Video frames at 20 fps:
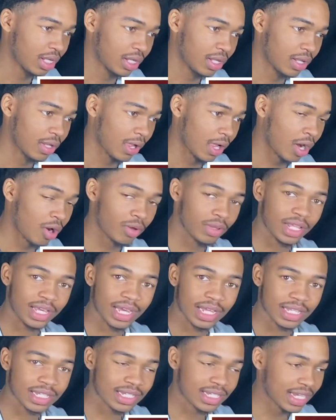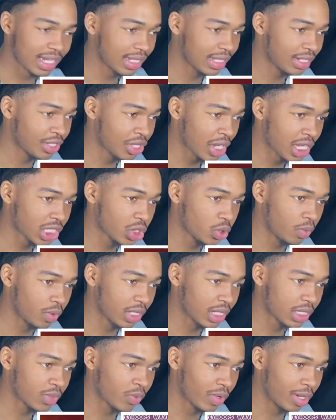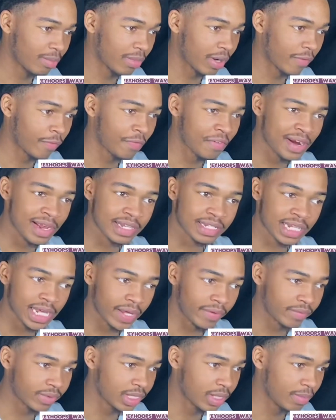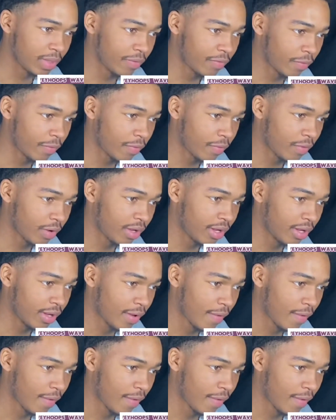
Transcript: I only got the Stanley Johnson one because one of my friends gave them to me for free.